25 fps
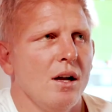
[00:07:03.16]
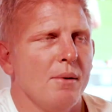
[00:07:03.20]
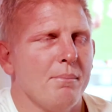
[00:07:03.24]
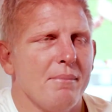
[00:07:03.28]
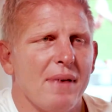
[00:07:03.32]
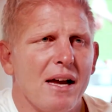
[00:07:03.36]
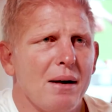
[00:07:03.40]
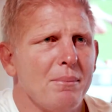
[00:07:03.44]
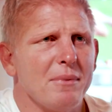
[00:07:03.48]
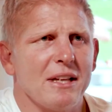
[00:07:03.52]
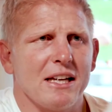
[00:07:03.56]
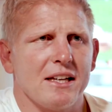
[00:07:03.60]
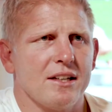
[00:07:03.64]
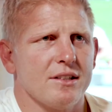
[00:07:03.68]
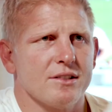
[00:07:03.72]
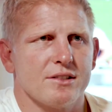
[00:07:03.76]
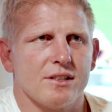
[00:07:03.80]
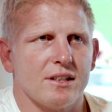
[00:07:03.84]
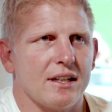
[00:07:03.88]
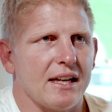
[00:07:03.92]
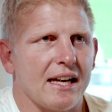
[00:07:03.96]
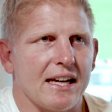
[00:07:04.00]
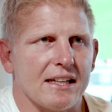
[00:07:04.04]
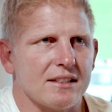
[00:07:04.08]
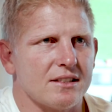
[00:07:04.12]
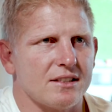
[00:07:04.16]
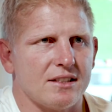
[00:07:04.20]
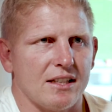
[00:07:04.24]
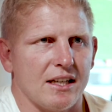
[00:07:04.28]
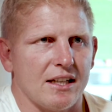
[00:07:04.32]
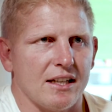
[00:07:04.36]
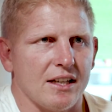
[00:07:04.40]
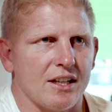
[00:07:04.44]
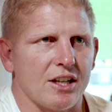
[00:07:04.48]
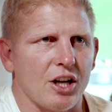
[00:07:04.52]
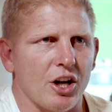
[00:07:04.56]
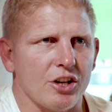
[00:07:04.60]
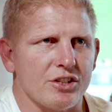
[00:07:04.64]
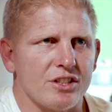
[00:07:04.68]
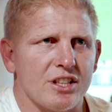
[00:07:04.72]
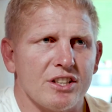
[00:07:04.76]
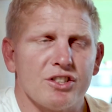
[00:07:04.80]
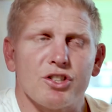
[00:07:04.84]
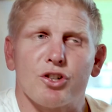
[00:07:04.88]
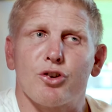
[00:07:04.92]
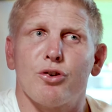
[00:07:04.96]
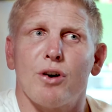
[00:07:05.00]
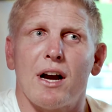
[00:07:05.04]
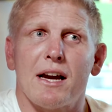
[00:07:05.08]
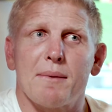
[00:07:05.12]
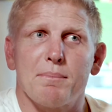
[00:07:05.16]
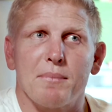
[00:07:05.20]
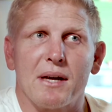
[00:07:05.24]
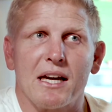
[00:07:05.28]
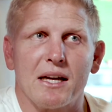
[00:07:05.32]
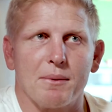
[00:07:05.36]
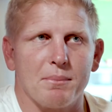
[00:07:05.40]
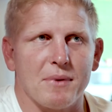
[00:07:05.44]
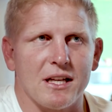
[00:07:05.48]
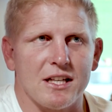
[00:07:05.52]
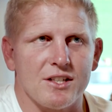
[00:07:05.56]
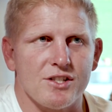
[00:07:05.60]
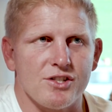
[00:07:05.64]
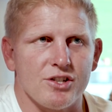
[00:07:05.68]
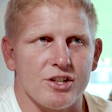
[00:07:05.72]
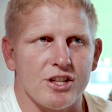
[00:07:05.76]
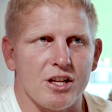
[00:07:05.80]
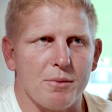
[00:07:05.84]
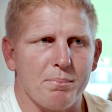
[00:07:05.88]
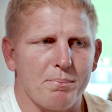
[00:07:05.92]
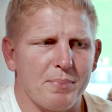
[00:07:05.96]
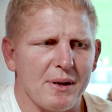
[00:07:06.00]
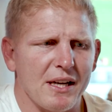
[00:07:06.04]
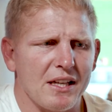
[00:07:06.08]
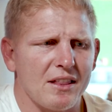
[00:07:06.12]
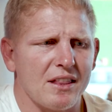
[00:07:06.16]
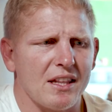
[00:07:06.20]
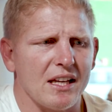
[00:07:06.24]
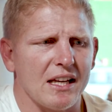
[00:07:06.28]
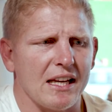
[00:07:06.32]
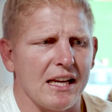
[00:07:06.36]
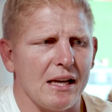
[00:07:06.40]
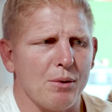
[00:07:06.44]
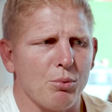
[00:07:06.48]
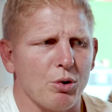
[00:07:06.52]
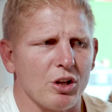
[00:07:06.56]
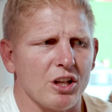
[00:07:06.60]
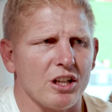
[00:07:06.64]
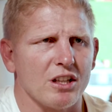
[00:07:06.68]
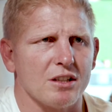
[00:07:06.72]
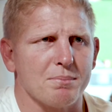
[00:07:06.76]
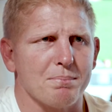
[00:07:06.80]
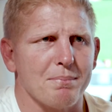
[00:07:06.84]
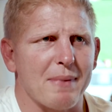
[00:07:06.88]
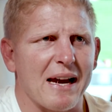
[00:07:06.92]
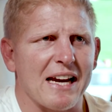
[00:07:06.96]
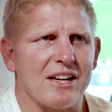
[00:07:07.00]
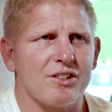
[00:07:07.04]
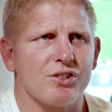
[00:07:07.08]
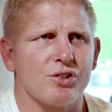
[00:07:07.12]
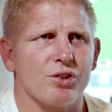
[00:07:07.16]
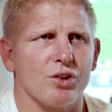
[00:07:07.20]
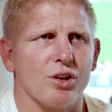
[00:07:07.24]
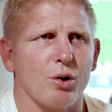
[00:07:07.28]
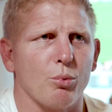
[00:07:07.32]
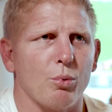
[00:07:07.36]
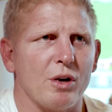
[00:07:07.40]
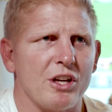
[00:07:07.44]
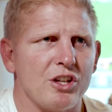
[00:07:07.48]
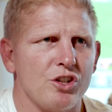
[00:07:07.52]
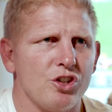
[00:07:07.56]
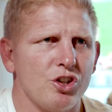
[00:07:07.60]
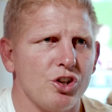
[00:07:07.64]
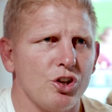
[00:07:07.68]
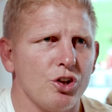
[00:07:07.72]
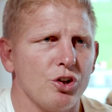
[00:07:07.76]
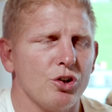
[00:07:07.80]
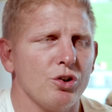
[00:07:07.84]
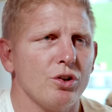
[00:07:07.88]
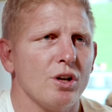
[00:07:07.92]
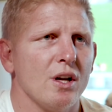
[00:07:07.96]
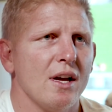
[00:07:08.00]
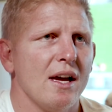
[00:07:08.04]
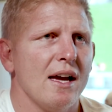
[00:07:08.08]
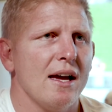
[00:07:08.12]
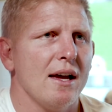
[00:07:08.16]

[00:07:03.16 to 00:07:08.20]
Mal Meninga is an outstanding coach. He's a great man manager, and the big thing he wanted to make sure that we knew,